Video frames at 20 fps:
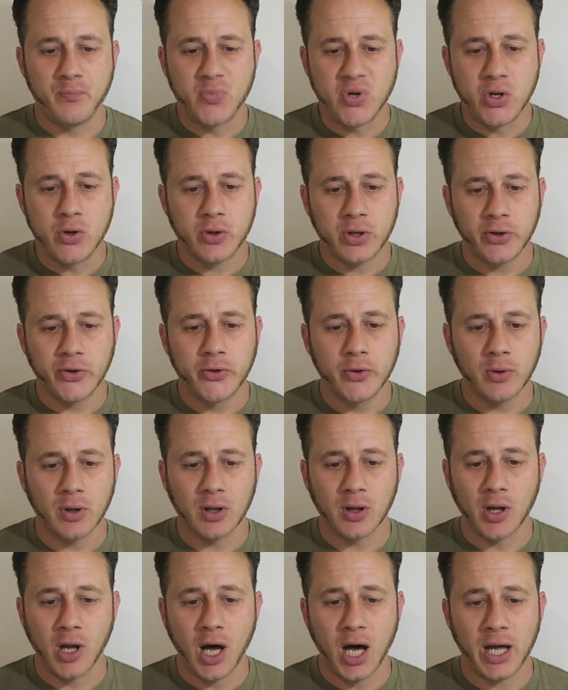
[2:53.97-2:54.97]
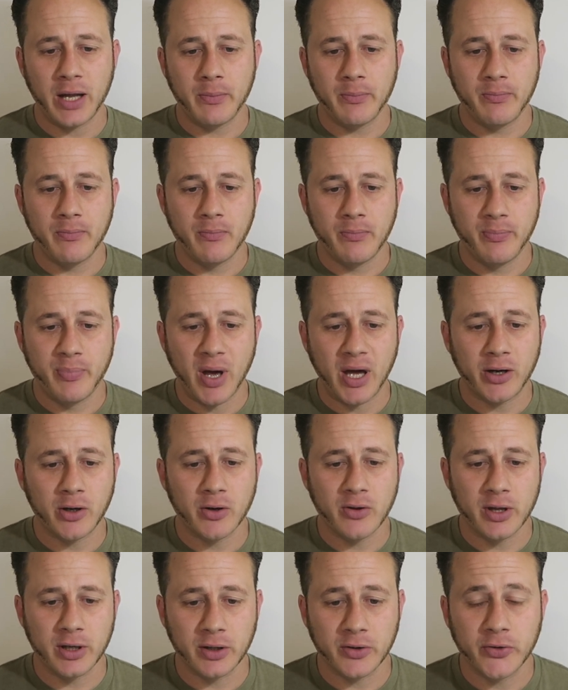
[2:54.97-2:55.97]
you can do a lot
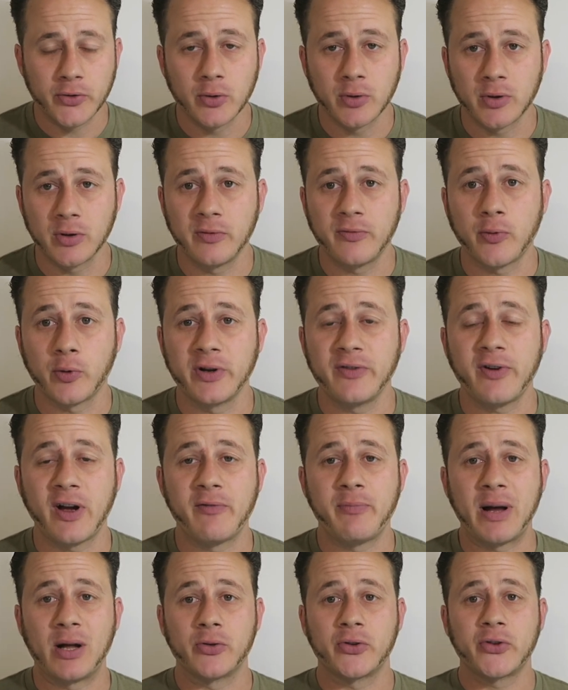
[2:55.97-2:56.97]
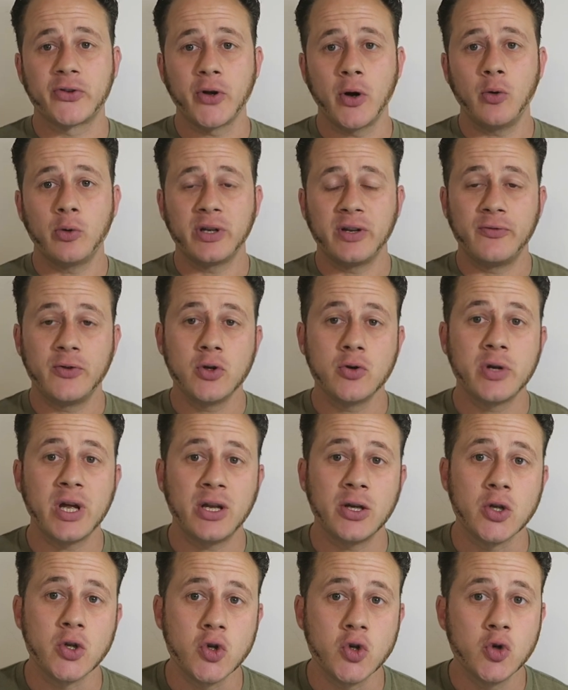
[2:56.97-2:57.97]
better than a 245 pound stone if you
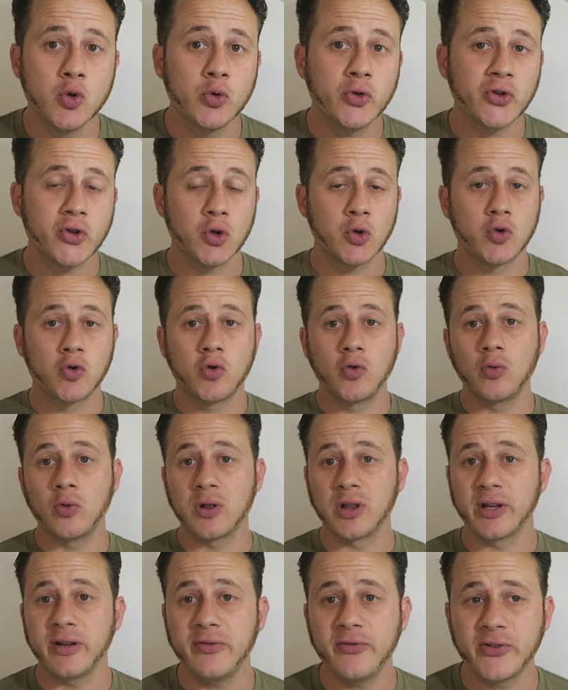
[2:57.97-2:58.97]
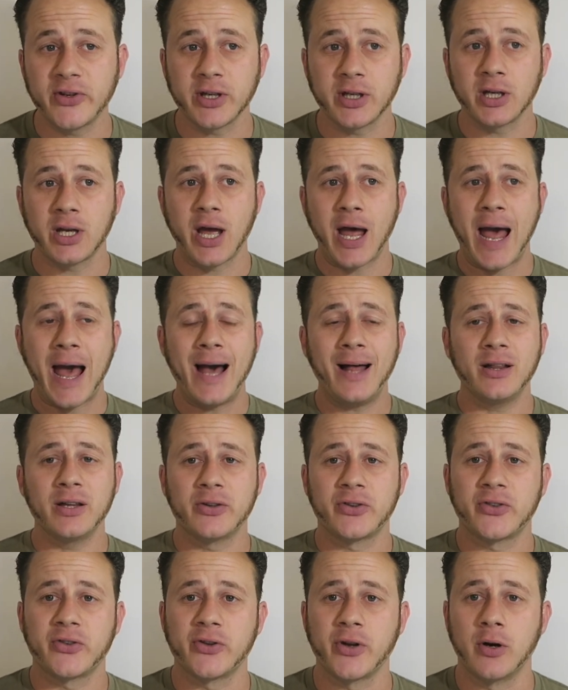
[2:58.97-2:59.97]
get used to lifting
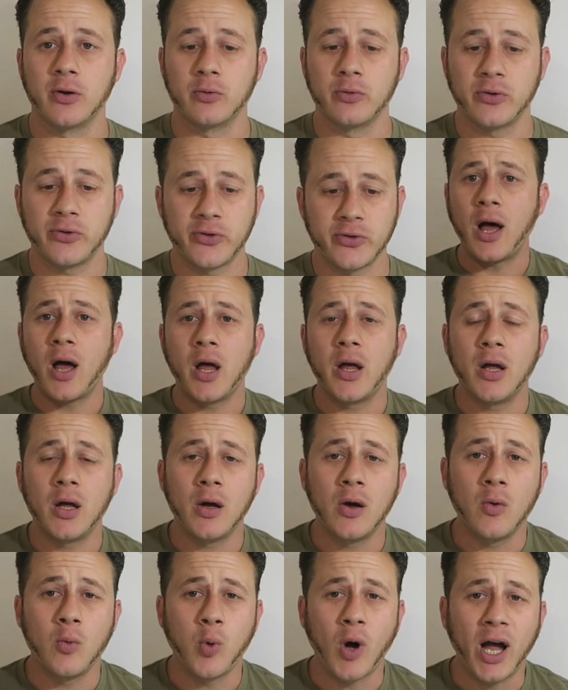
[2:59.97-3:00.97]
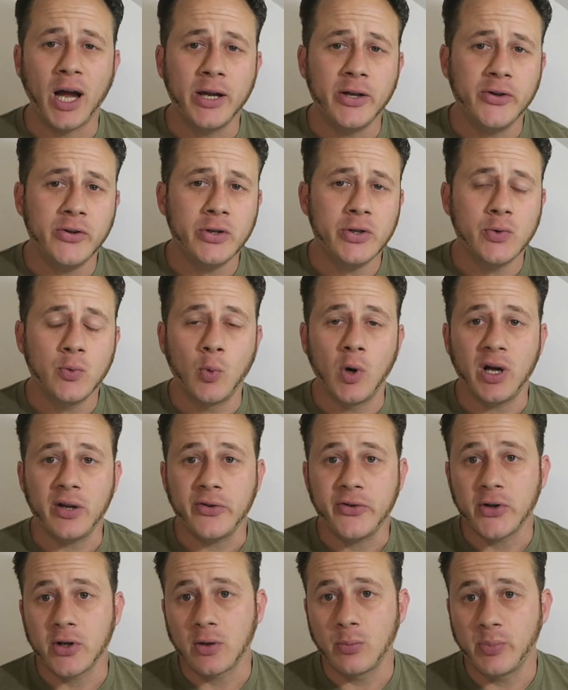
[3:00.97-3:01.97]
Atlas stones. Why do you
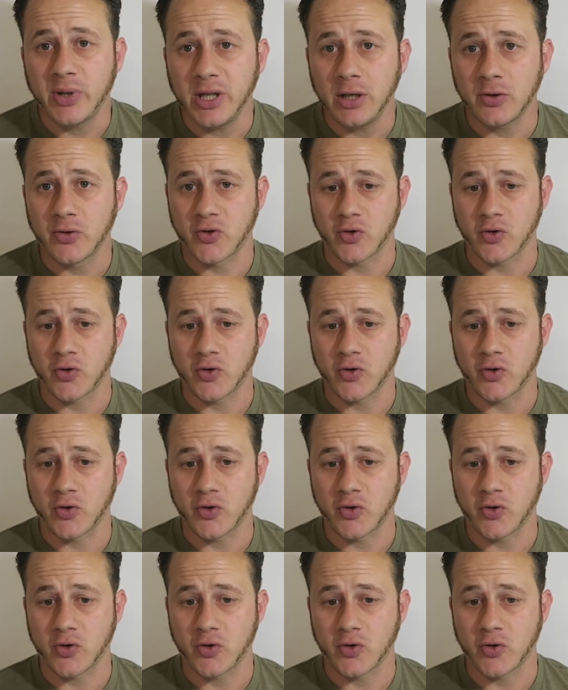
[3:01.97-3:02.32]
want to compete in